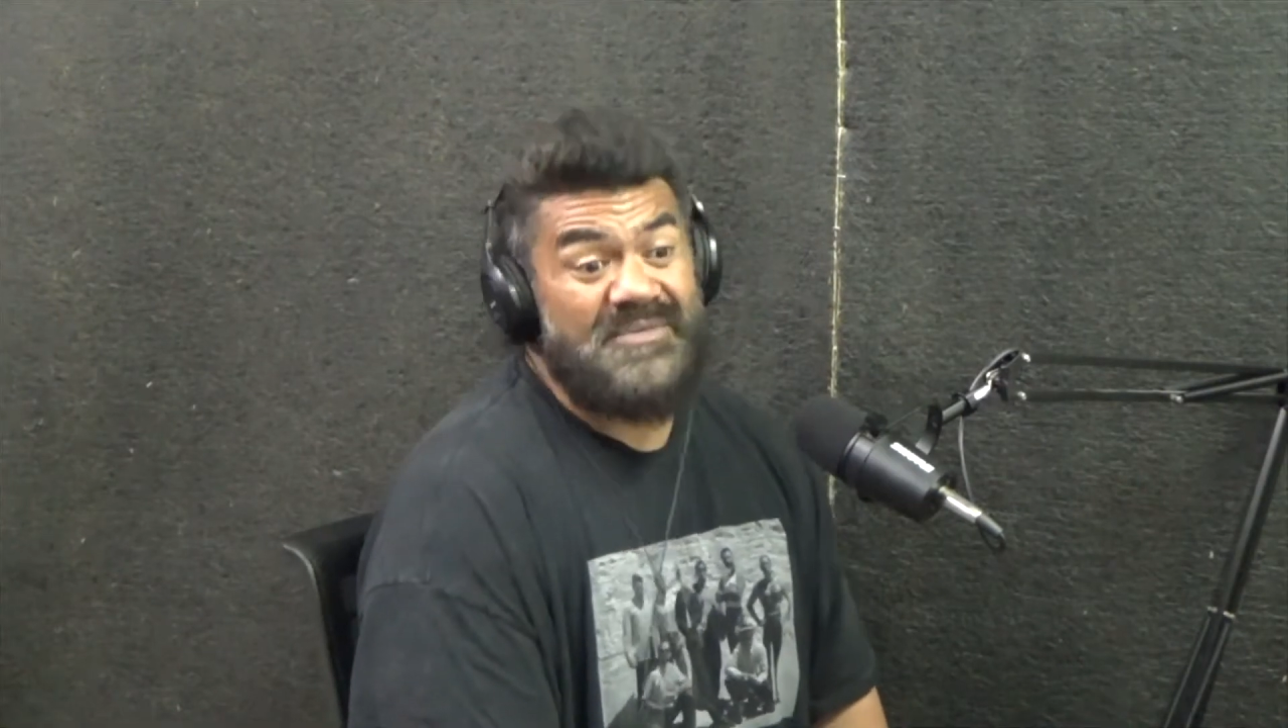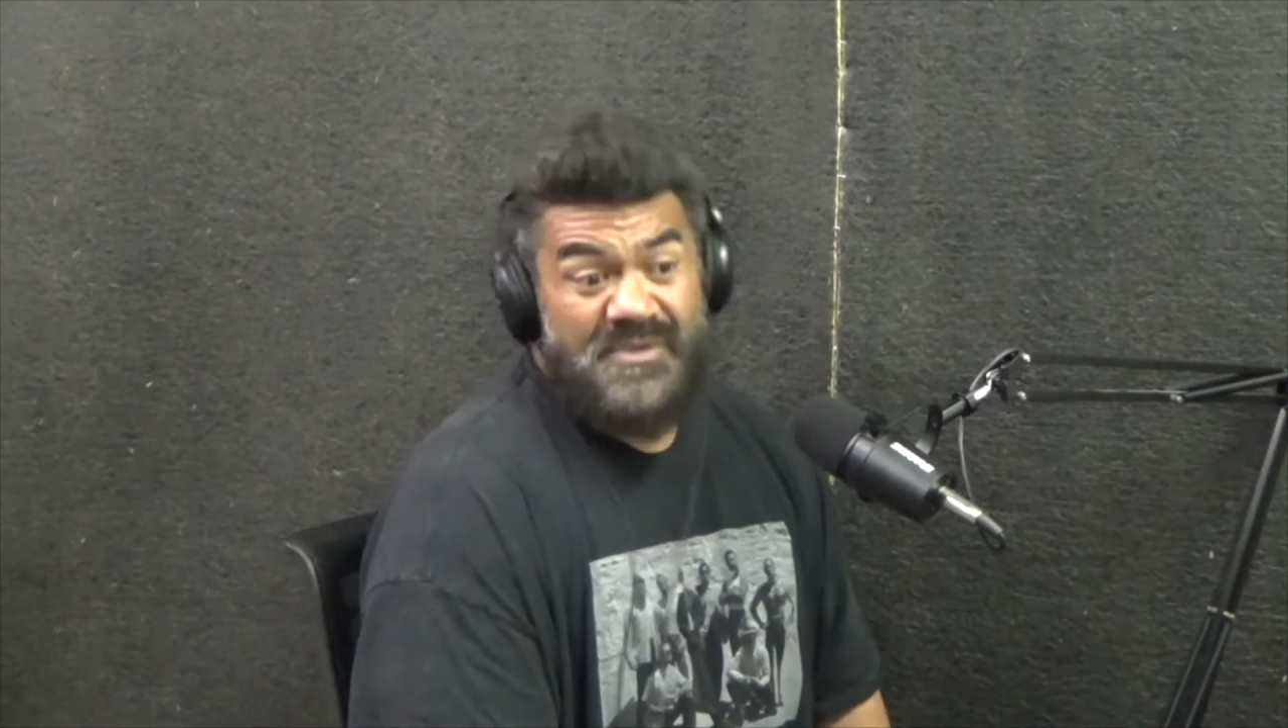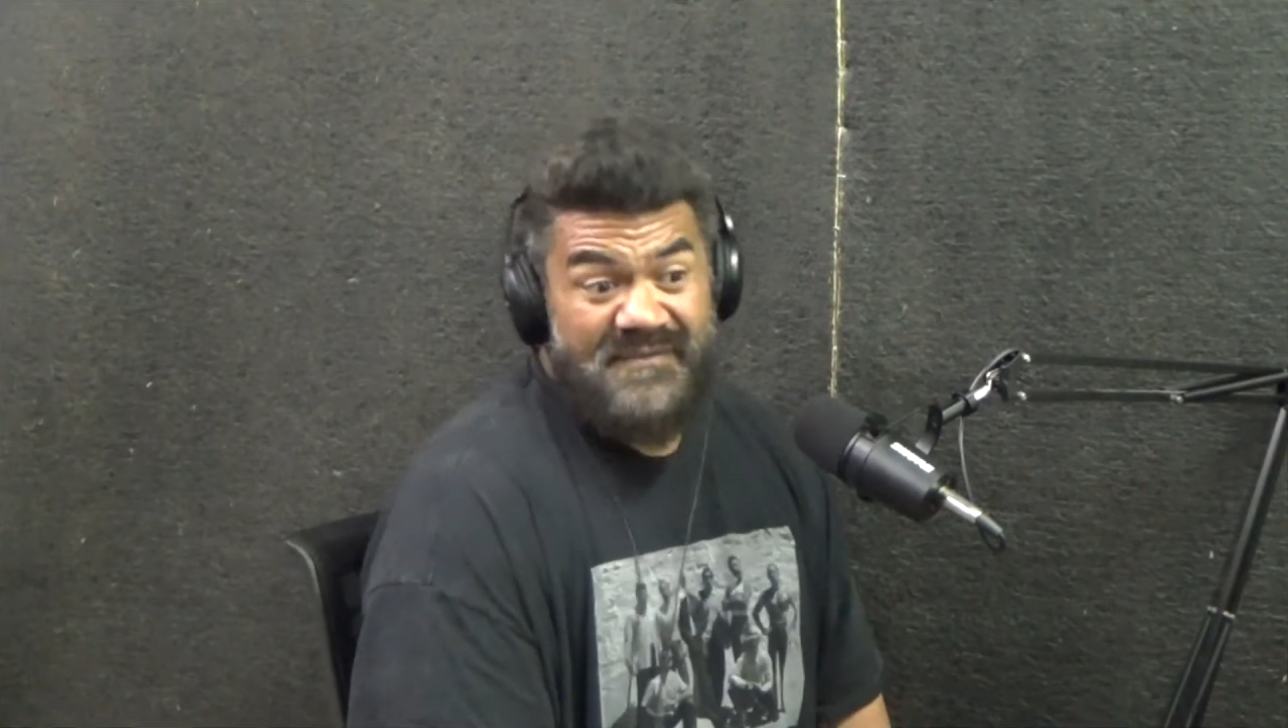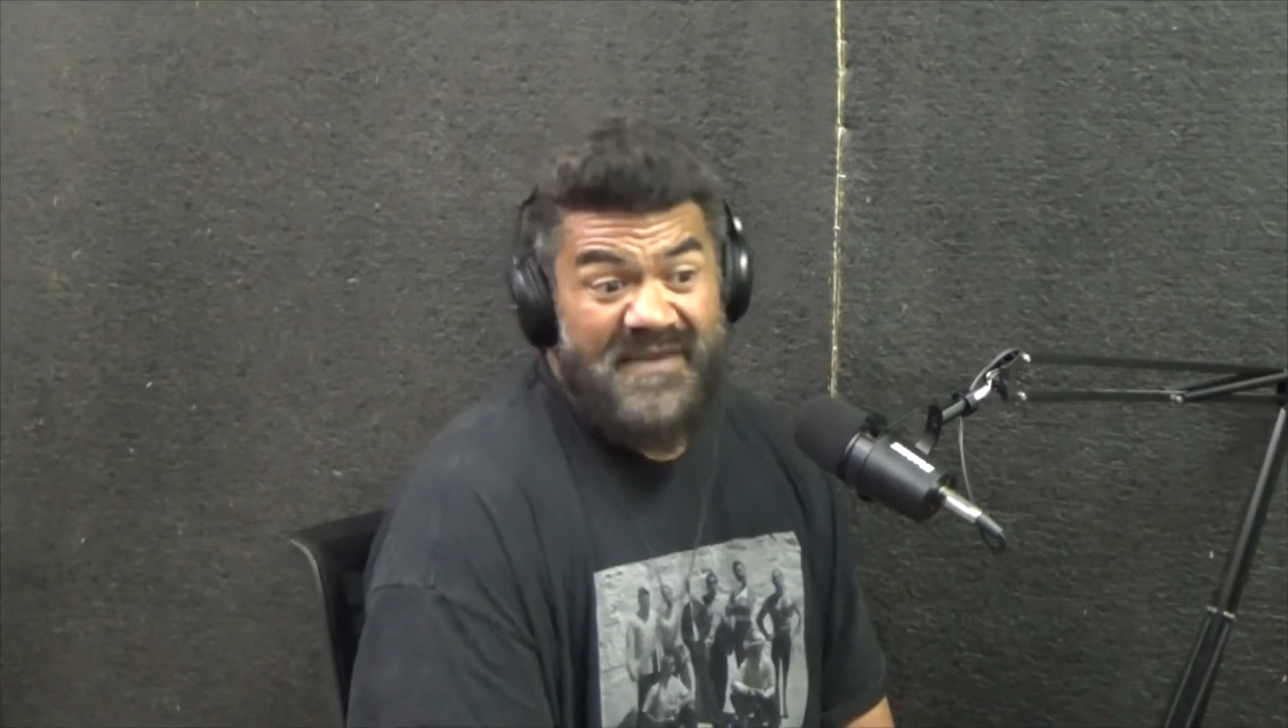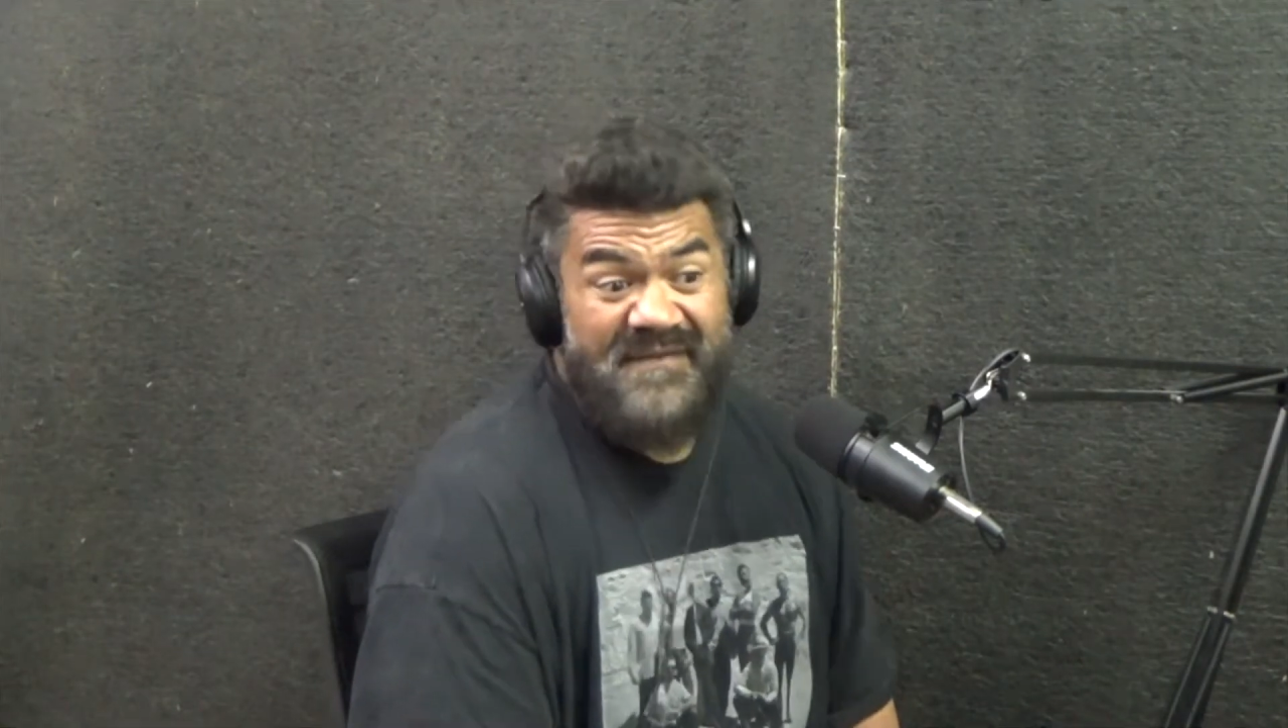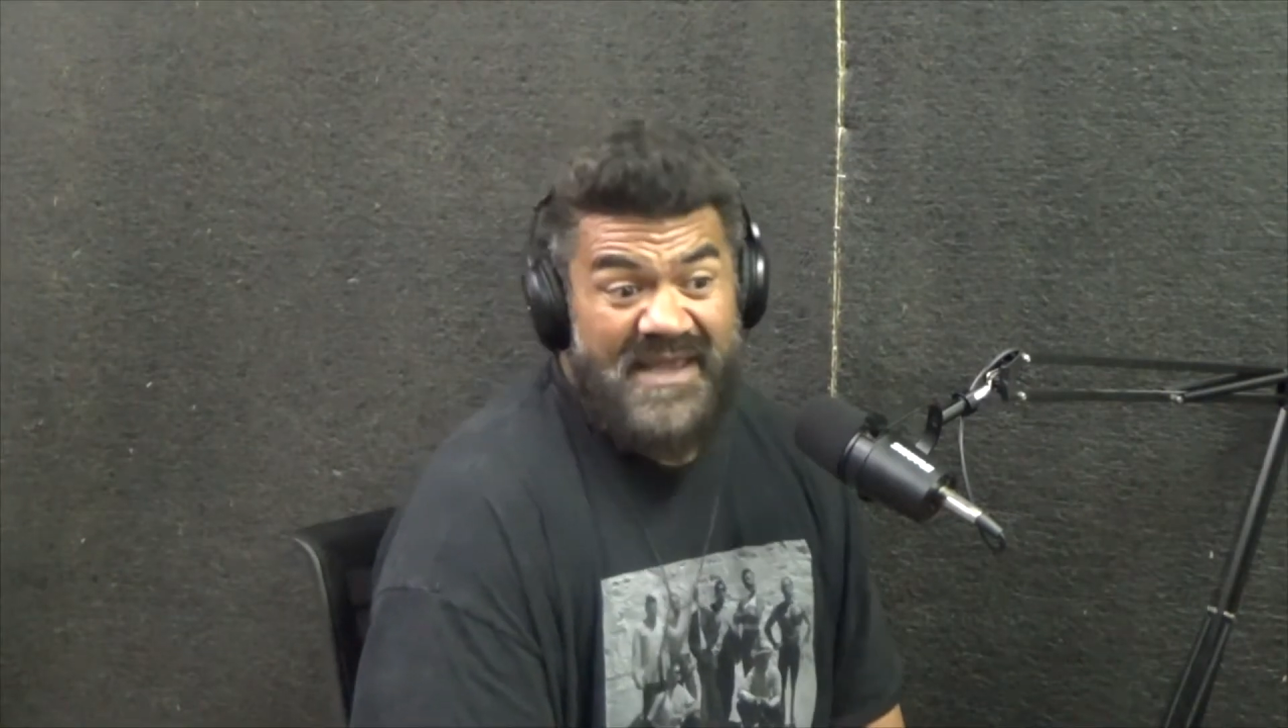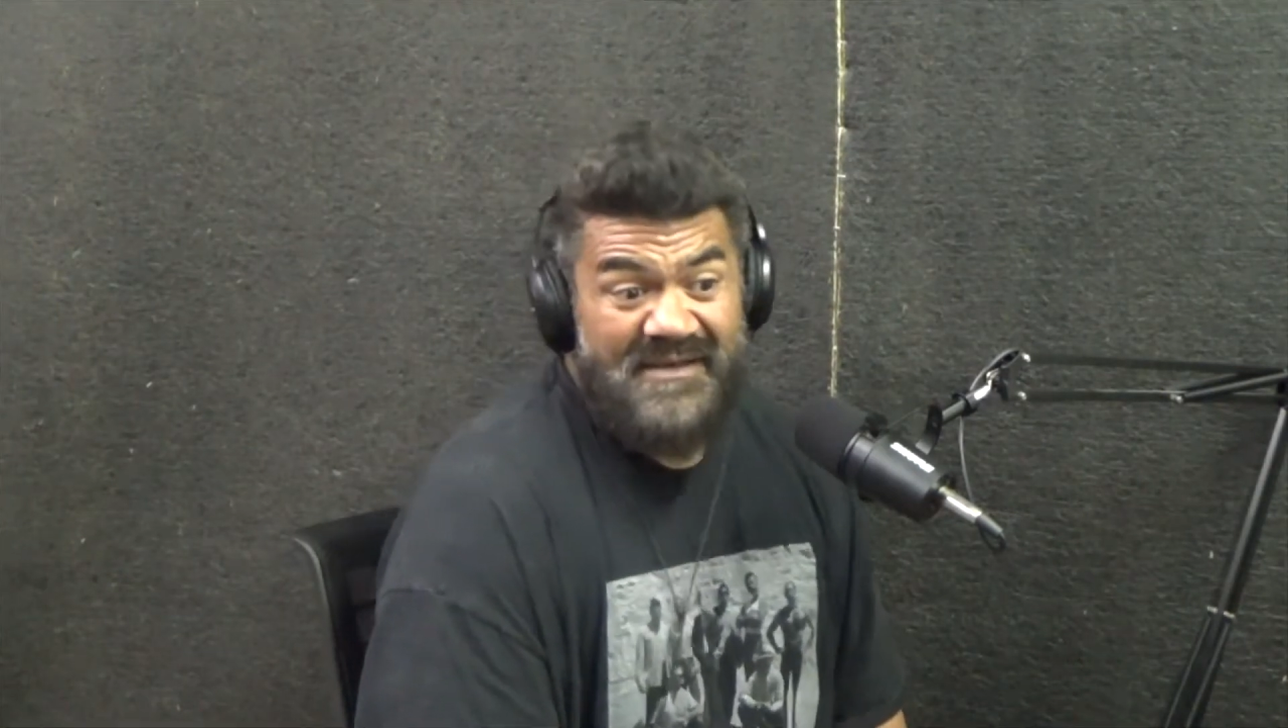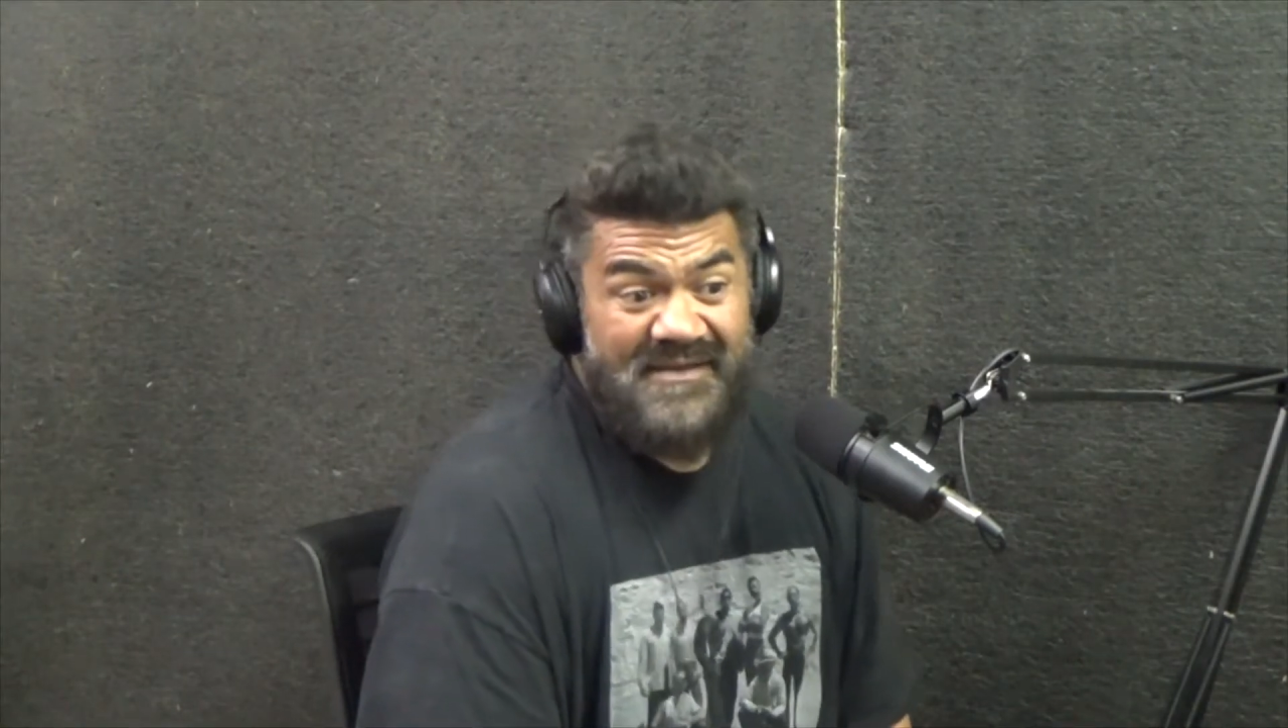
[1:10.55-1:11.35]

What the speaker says: would have done that,